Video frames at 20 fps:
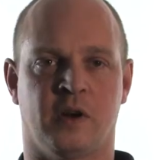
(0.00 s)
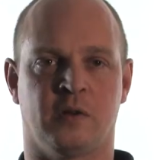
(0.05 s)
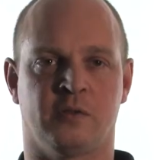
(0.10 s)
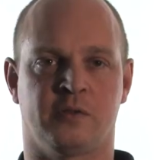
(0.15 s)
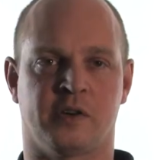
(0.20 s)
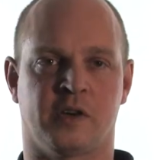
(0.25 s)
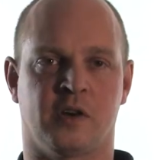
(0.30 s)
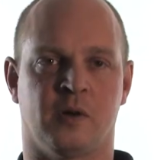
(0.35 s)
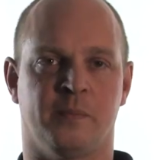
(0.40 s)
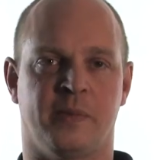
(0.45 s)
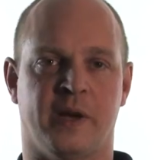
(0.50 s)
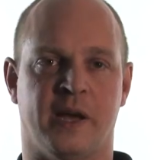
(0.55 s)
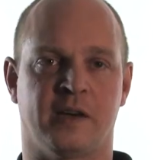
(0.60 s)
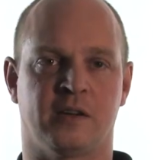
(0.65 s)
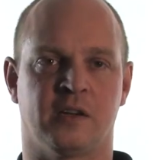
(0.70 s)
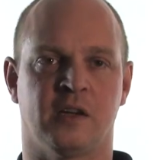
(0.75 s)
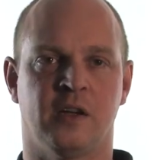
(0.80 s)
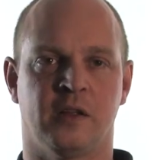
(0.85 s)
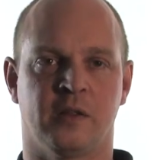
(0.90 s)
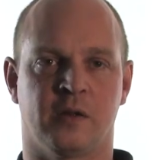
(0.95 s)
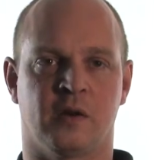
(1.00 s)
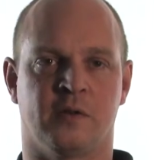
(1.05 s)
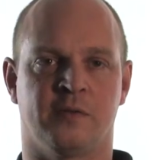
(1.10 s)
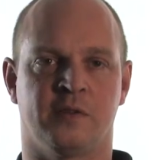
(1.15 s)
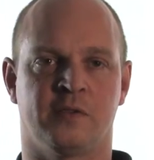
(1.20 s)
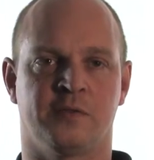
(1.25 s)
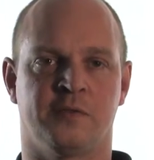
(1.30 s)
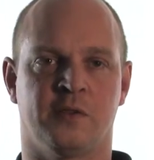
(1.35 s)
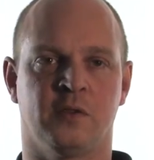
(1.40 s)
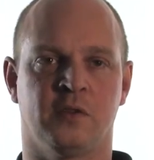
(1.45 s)
ultra-compact that
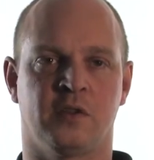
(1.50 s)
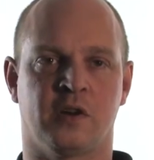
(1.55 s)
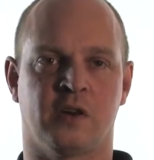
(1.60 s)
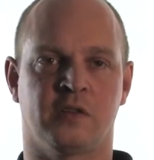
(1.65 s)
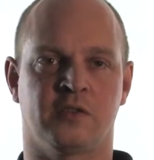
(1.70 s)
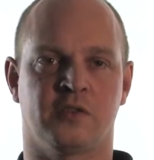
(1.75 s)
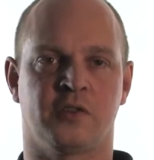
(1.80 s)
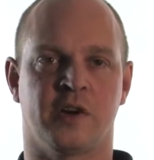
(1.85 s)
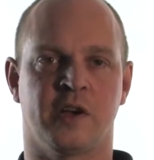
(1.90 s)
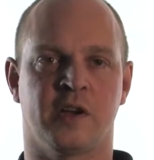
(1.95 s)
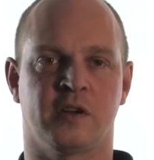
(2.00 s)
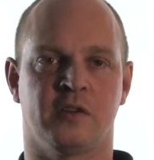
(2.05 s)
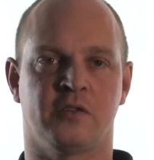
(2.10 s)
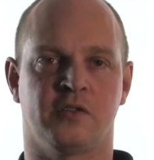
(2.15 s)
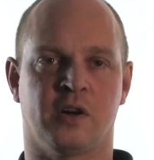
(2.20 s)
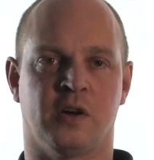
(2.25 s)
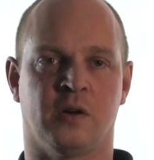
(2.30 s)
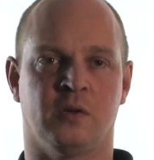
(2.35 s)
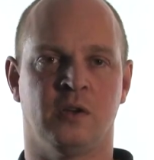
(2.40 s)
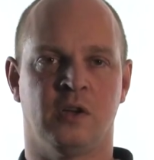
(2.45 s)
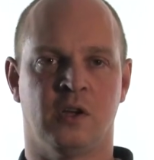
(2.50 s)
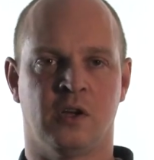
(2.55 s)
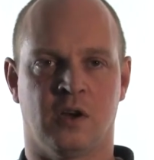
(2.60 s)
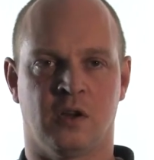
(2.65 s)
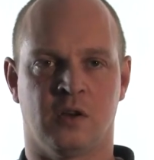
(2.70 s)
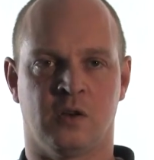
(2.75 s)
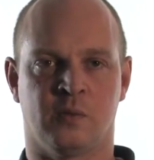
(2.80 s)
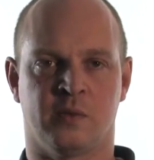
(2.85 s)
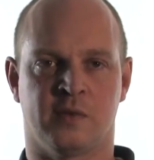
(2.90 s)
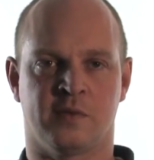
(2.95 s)
offers full touchscreen control
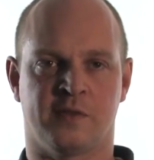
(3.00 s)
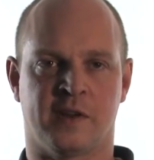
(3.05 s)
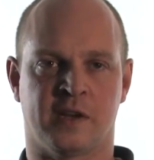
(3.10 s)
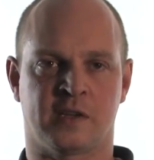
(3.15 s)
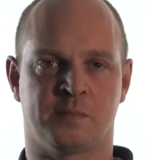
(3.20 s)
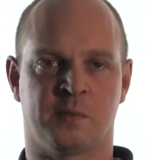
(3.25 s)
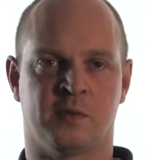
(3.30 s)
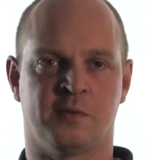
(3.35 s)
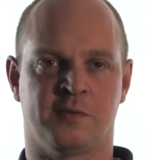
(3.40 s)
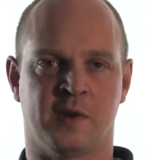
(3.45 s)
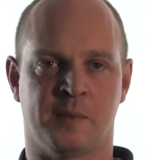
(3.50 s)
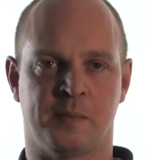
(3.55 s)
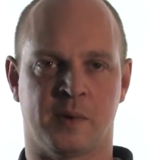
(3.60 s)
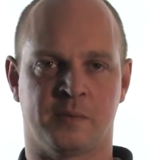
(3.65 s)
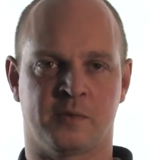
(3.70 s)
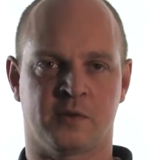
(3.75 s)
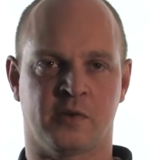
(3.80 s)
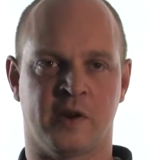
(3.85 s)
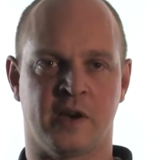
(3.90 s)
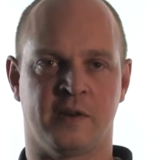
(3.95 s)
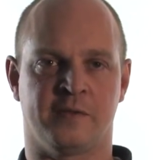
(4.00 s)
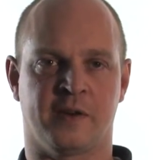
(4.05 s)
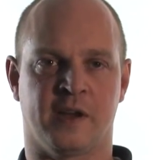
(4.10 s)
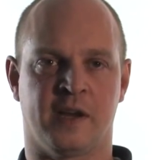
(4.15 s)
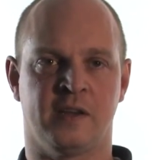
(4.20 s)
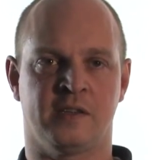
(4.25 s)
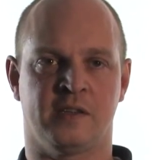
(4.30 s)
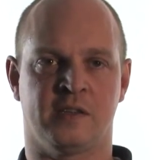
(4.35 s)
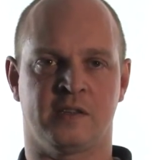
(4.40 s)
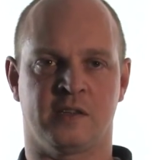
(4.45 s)
along with a flexible flip-up screen for
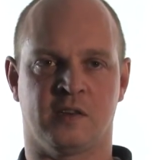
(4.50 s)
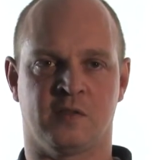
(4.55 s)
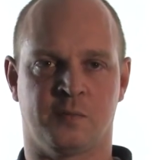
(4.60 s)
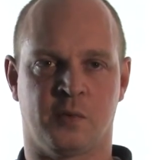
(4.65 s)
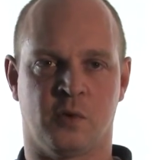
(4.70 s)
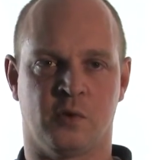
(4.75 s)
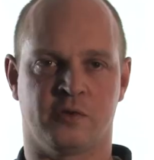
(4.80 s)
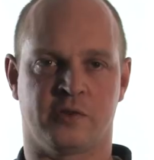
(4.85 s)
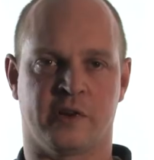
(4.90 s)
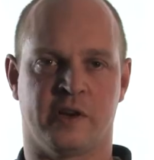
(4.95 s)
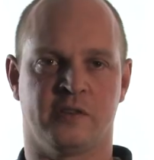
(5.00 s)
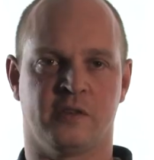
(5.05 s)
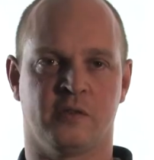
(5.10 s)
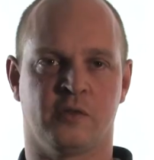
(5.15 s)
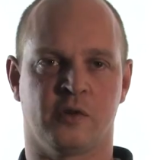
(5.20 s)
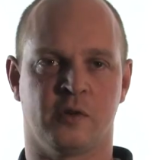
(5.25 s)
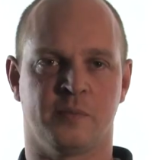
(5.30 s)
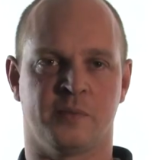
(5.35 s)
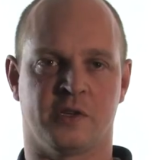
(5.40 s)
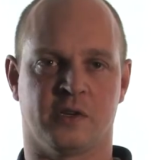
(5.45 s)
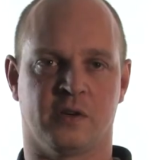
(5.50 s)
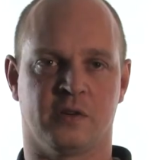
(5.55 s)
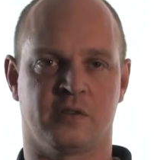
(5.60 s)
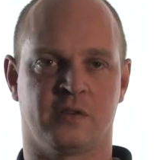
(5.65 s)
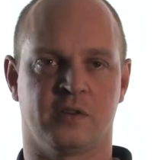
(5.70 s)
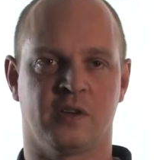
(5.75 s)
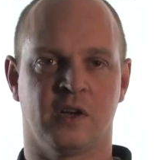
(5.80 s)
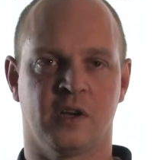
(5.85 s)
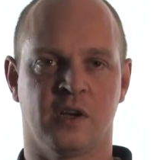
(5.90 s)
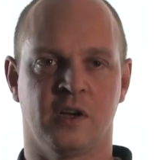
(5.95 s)
easy self-portraits and group
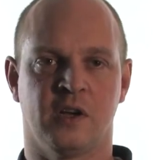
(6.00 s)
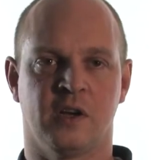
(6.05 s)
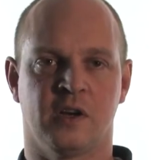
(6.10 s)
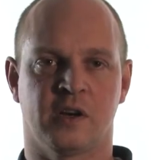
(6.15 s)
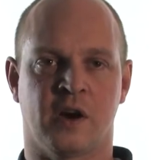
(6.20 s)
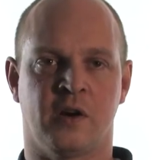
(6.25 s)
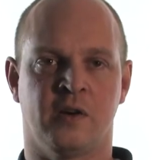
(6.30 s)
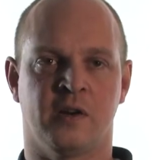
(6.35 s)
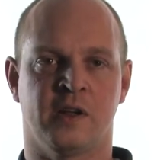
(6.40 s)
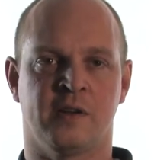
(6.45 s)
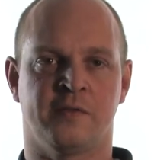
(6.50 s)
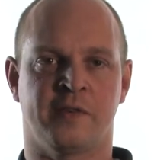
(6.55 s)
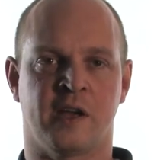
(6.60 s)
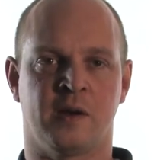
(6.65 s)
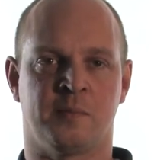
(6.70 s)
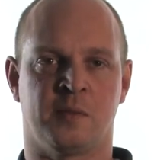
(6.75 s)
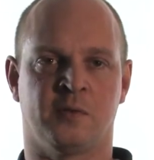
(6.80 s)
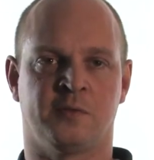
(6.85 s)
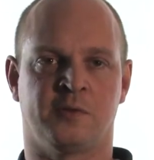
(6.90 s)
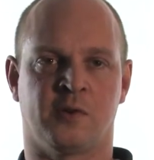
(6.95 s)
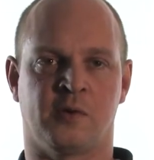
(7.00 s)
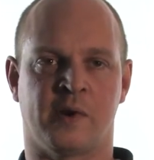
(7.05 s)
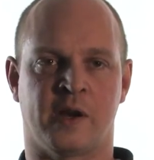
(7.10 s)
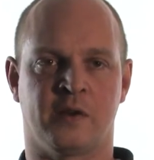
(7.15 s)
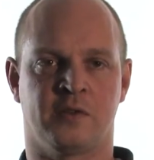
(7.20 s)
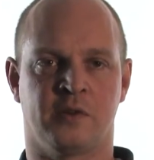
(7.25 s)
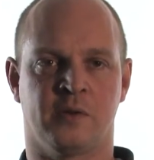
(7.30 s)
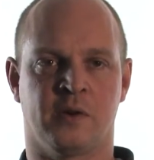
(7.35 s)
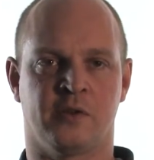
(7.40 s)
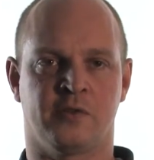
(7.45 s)
shots. Currently available for
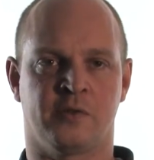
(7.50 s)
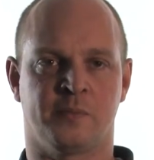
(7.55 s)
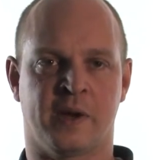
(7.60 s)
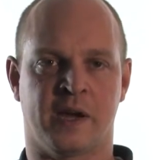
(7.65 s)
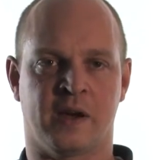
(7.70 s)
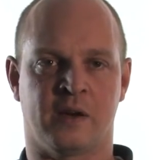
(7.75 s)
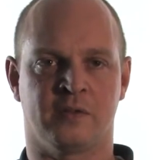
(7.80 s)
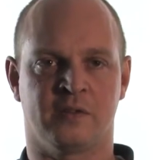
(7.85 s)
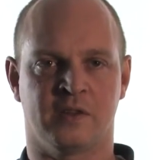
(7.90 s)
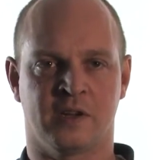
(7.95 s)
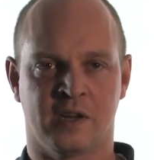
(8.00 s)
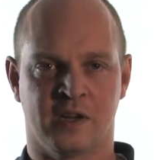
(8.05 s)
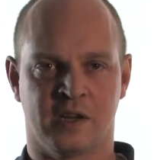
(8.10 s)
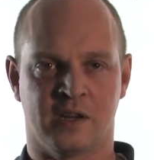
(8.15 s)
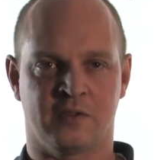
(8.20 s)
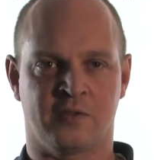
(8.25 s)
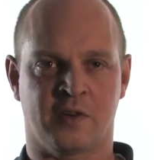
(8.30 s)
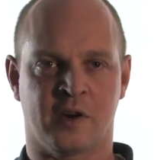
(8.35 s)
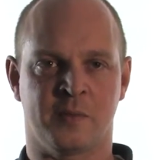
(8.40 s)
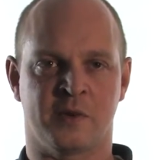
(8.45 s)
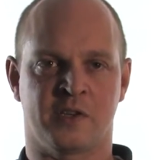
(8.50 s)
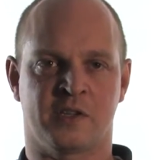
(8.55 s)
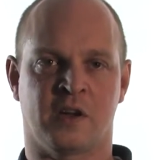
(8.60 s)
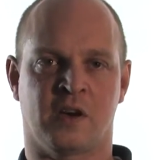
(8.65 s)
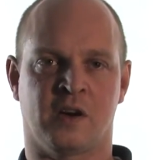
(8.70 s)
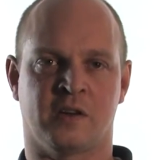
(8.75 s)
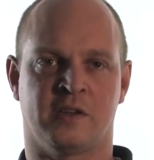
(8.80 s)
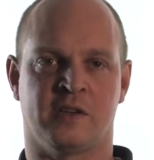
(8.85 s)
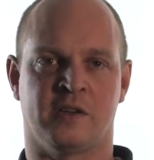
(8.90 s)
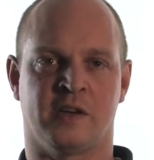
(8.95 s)
around £200, it's very much
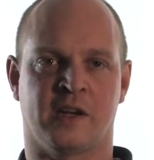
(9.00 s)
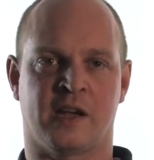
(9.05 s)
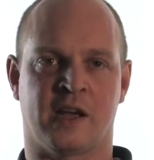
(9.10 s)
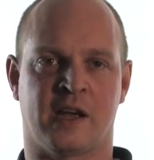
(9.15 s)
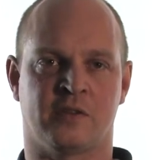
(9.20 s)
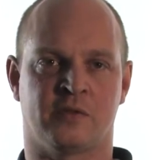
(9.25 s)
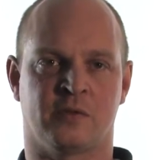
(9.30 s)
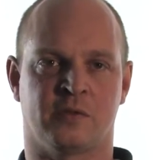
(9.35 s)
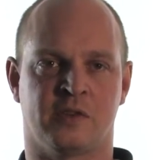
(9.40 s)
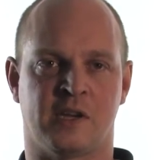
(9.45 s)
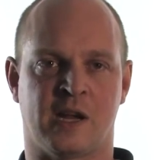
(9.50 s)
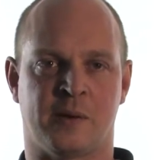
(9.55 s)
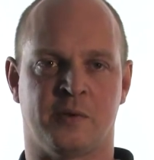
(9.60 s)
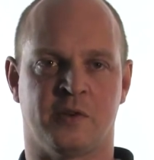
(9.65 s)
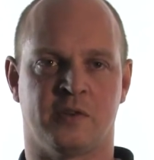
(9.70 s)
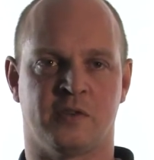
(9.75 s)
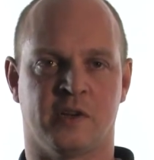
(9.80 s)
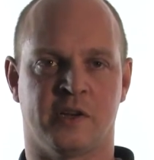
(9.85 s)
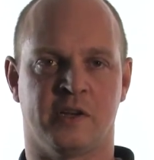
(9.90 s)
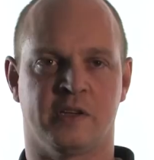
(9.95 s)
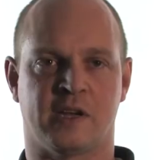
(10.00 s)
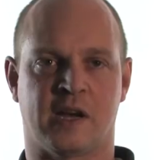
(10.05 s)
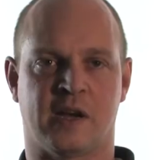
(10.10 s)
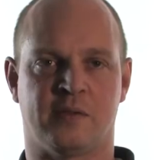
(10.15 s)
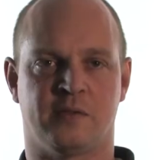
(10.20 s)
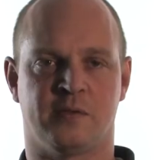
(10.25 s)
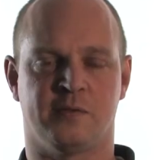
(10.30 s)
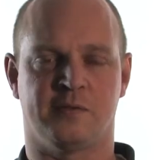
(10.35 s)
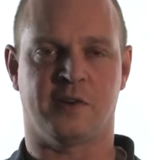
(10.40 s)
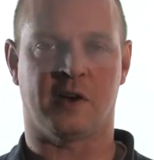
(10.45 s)
targeted at casual snappers looking to
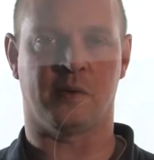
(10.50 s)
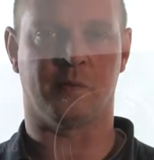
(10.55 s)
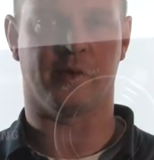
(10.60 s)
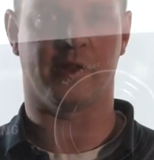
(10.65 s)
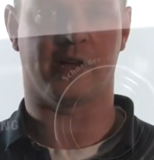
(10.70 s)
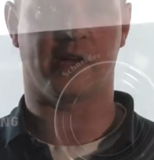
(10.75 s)
have some fun with